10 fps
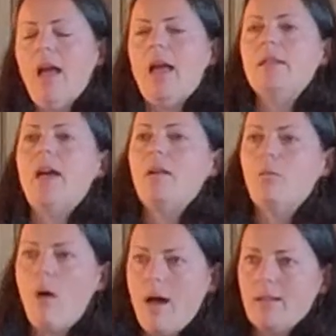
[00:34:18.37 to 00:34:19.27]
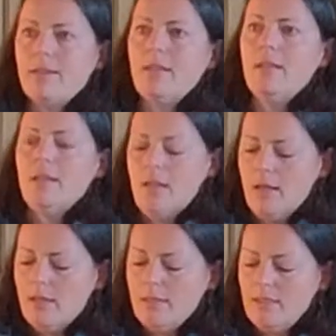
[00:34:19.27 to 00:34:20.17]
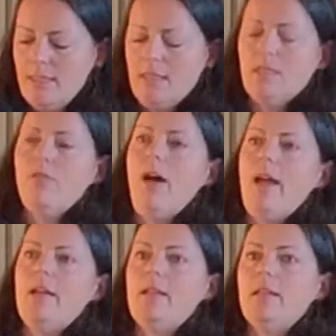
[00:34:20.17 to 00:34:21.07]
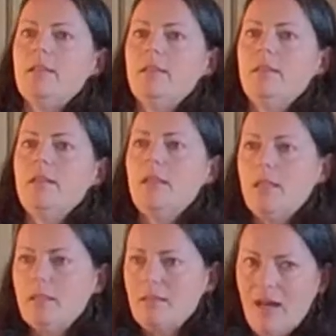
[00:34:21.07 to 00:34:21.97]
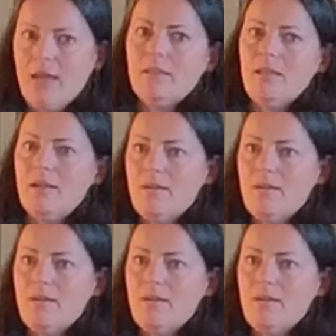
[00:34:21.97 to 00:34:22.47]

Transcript: And I want a ceasefire in Gaza.